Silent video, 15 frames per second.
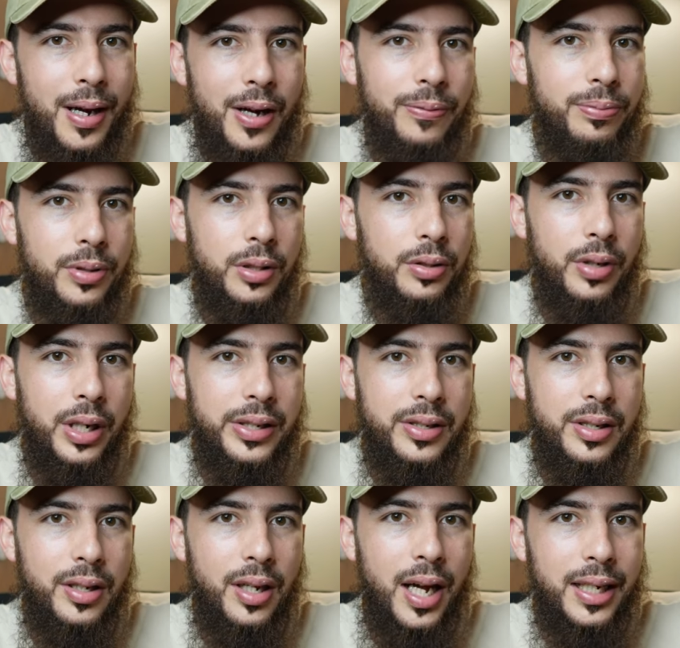amount of
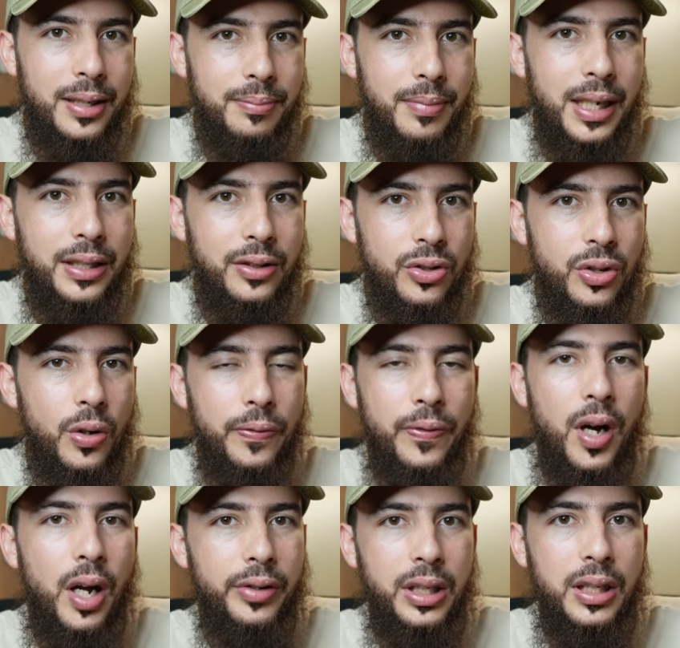progress I'd made so
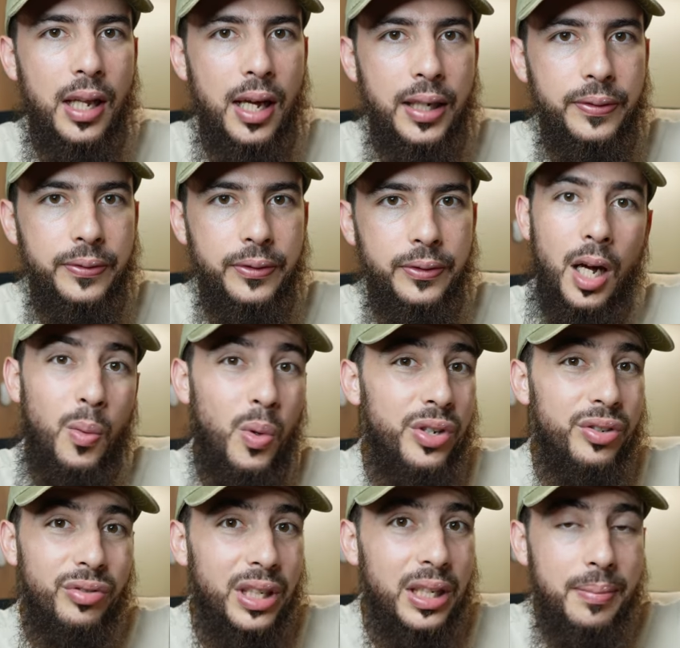far in life. I
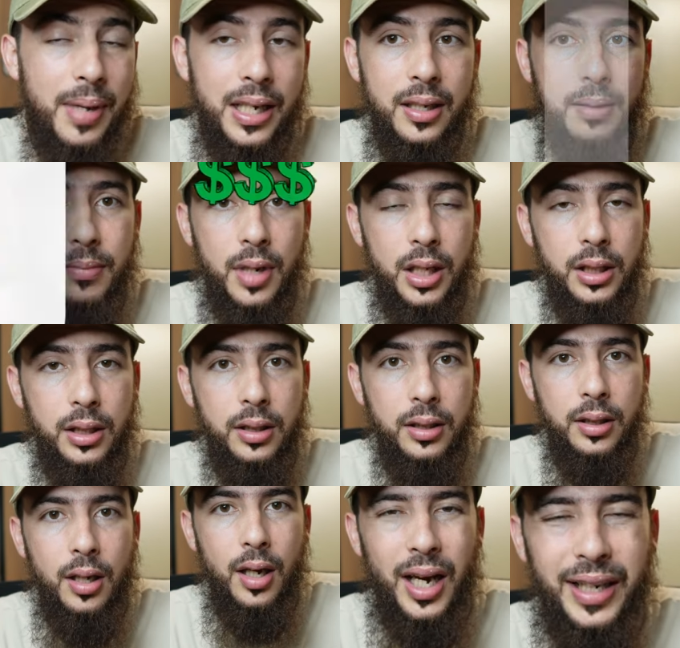wasn't really making money.
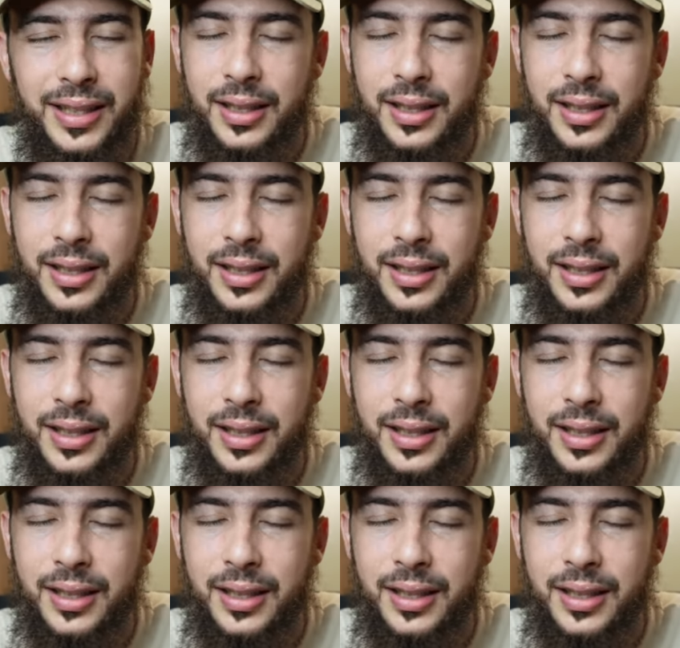I